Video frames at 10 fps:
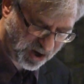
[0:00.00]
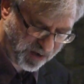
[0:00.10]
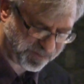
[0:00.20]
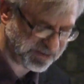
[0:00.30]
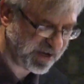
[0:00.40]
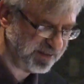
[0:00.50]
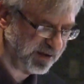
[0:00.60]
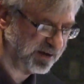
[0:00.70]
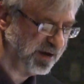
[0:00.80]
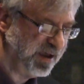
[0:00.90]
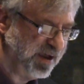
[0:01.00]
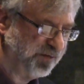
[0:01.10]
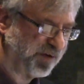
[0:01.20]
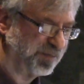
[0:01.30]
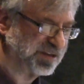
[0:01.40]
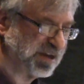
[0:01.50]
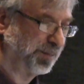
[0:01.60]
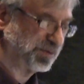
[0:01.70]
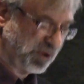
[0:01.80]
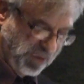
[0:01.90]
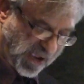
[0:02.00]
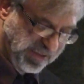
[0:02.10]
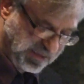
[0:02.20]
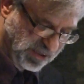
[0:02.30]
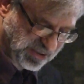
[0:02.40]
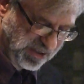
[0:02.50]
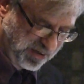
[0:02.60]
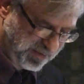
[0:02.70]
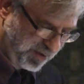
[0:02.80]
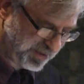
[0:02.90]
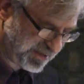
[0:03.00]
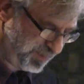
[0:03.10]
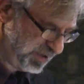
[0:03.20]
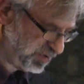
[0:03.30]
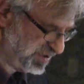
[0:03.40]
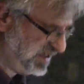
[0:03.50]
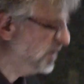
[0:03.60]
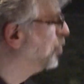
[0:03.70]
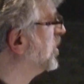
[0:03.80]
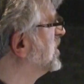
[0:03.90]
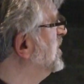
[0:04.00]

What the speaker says: office, I think, from the suburbs. So I think there is some interesting work